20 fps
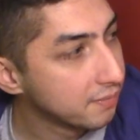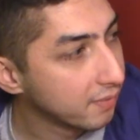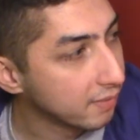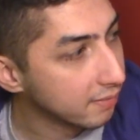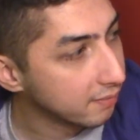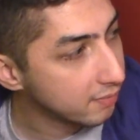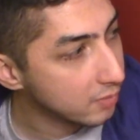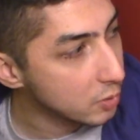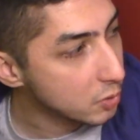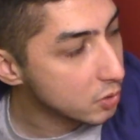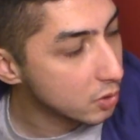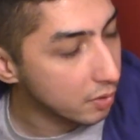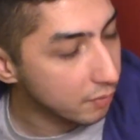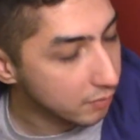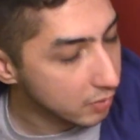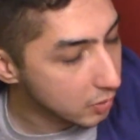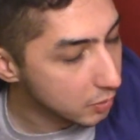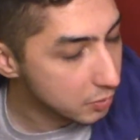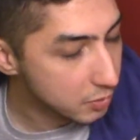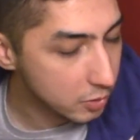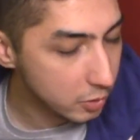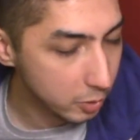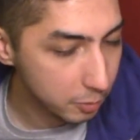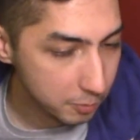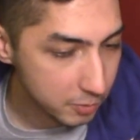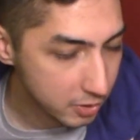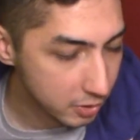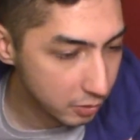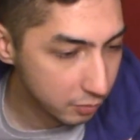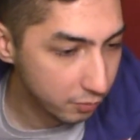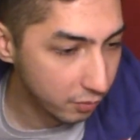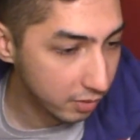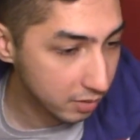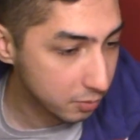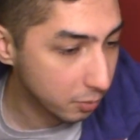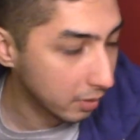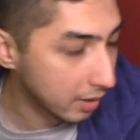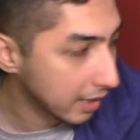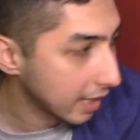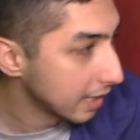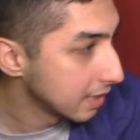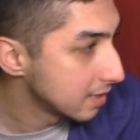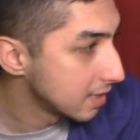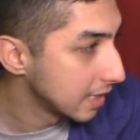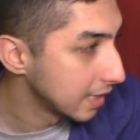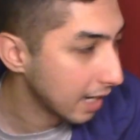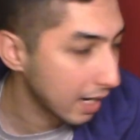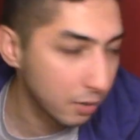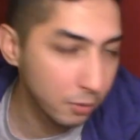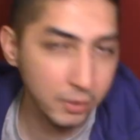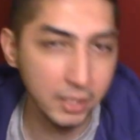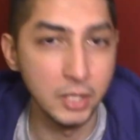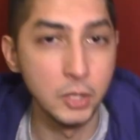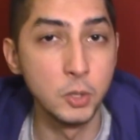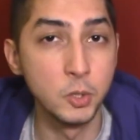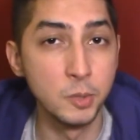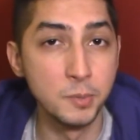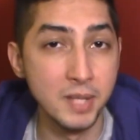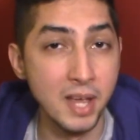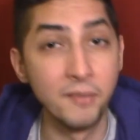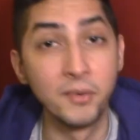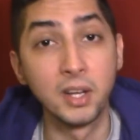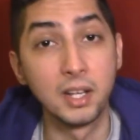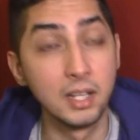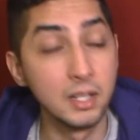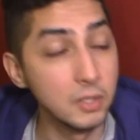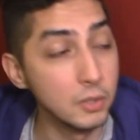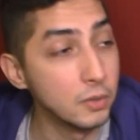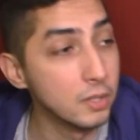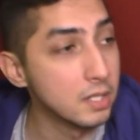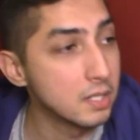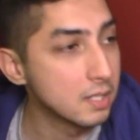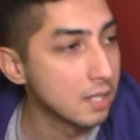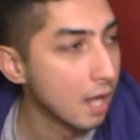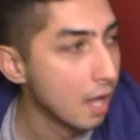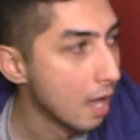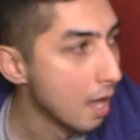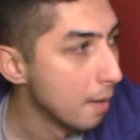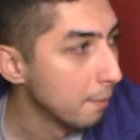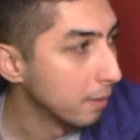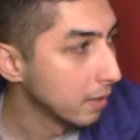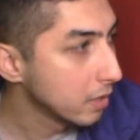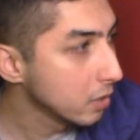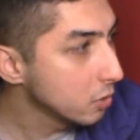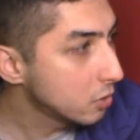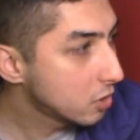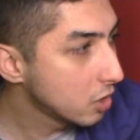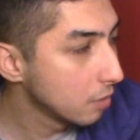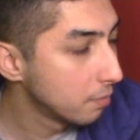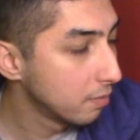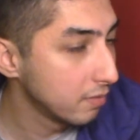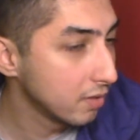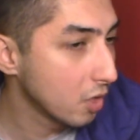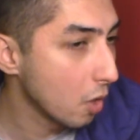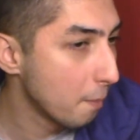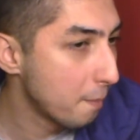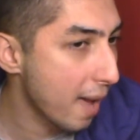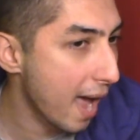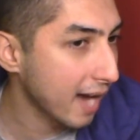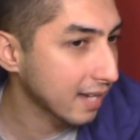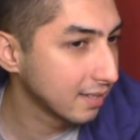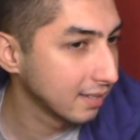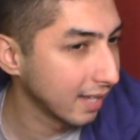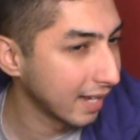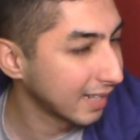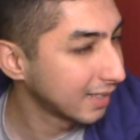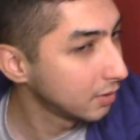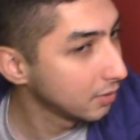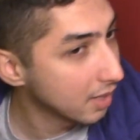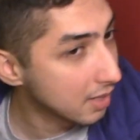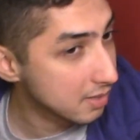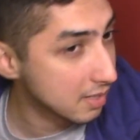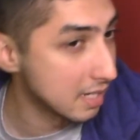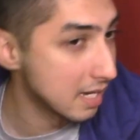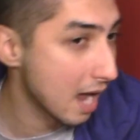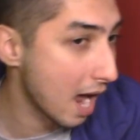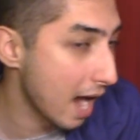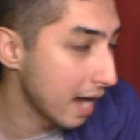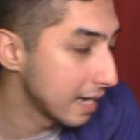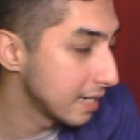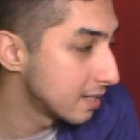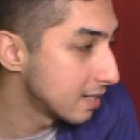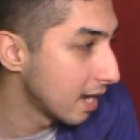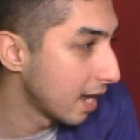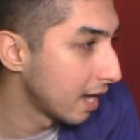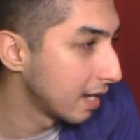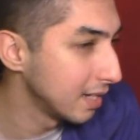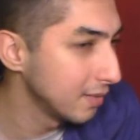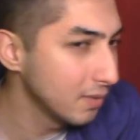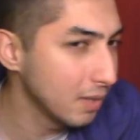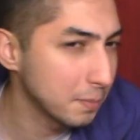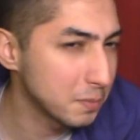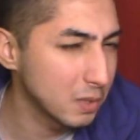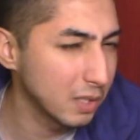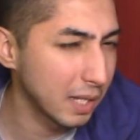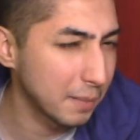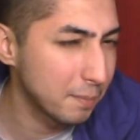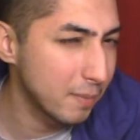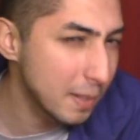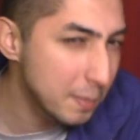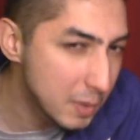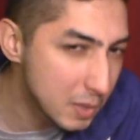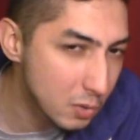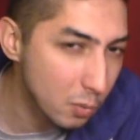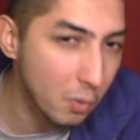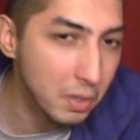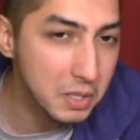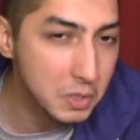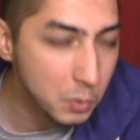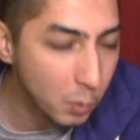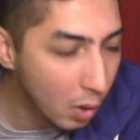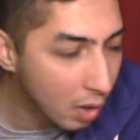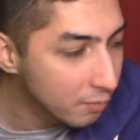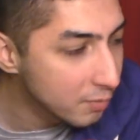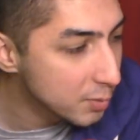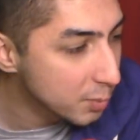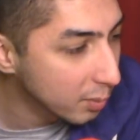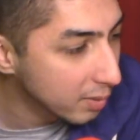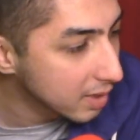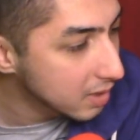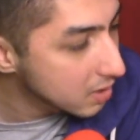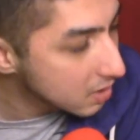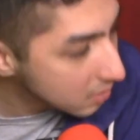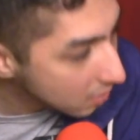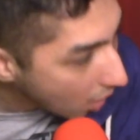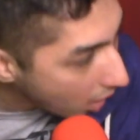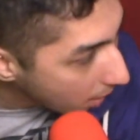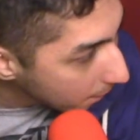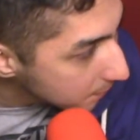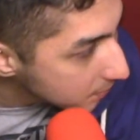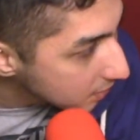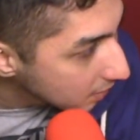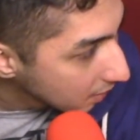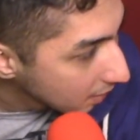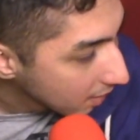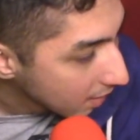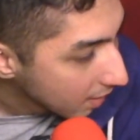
for the future of YouTube too for 2018. I don't think YouTube's ever going to do this, but YouTube, if you go back to like 2009, 10, even up to like maybe 2012 is when they stopped.